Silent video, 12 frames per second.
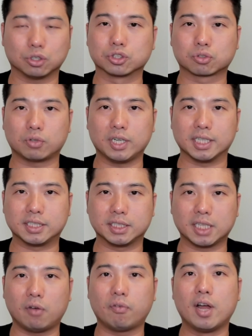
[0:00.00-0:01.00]
screen
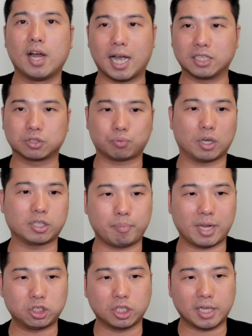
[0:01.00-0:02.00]
itself, I just want to
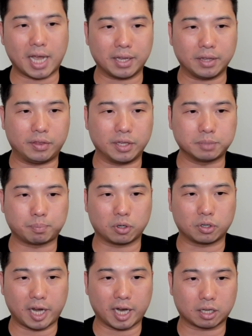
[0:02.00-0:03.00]
mention that this
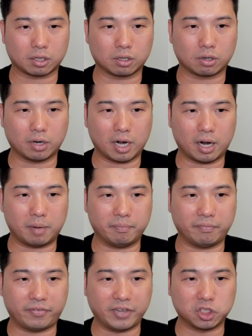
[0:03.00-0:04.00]
particular
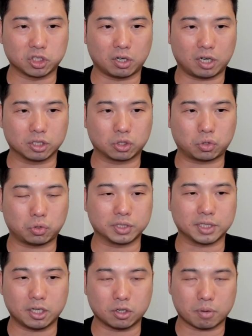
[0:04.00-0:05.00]
feature, all the
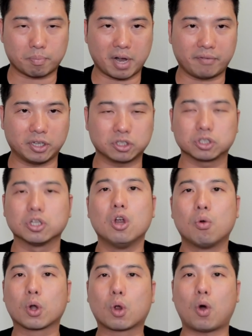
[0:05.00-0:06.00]
tools under the brand features,
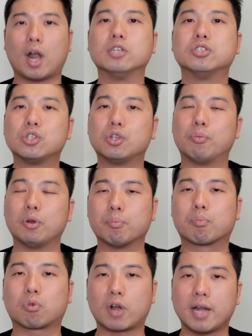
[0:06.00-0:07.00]
requires you to be
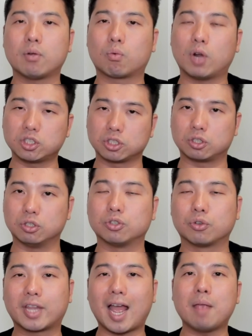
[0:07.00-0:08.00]
brand registered.
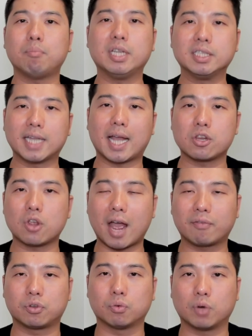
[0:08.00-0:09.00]
So that means that you
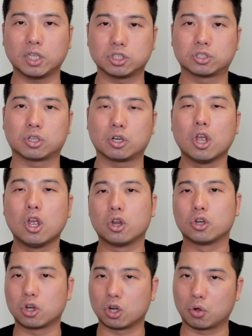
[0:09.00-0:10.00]
have to register
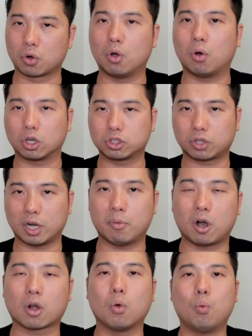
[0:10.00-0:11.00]
your logo or
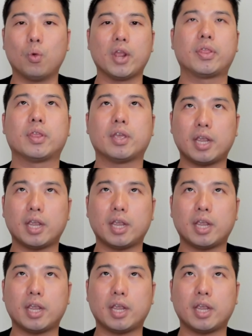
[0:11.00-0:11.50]
trademark with